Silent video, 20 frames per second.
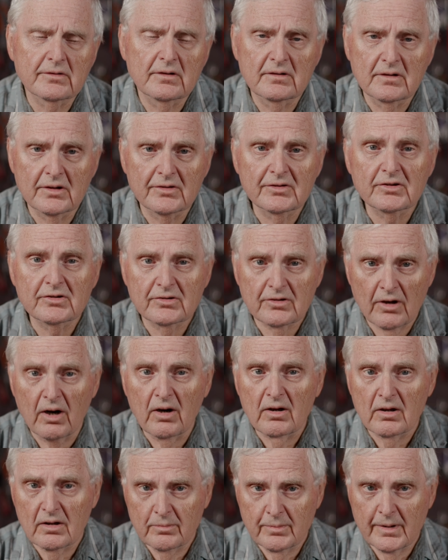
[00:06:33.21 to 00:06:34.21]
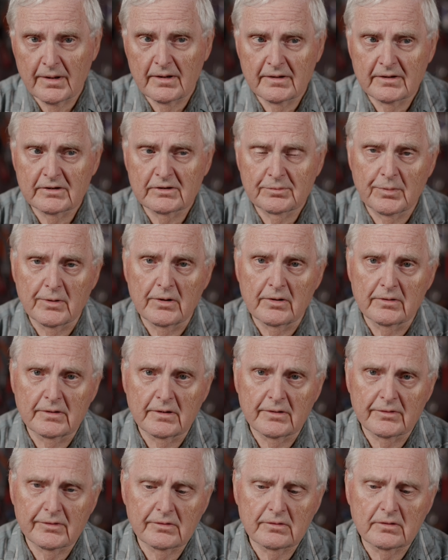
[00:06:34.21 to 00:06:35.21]
And this is all about
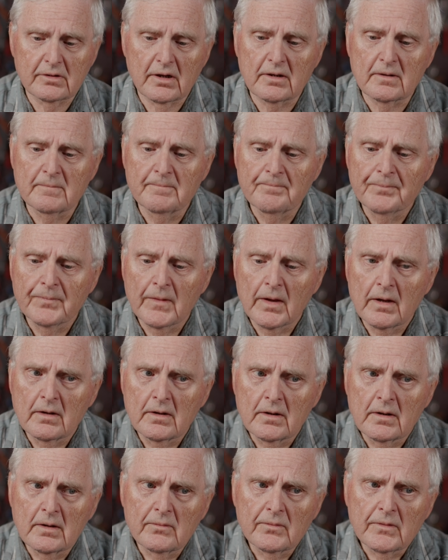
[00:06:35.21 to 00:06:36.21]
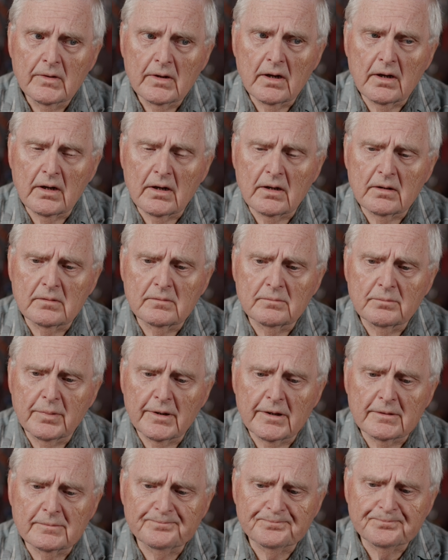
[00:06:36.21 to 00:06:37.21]
experience, okay?
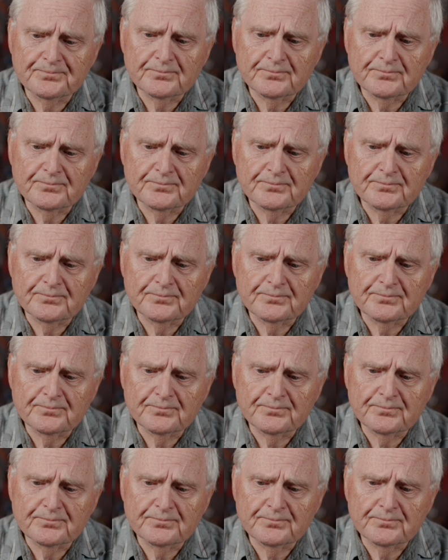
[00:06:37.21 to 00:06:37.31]
But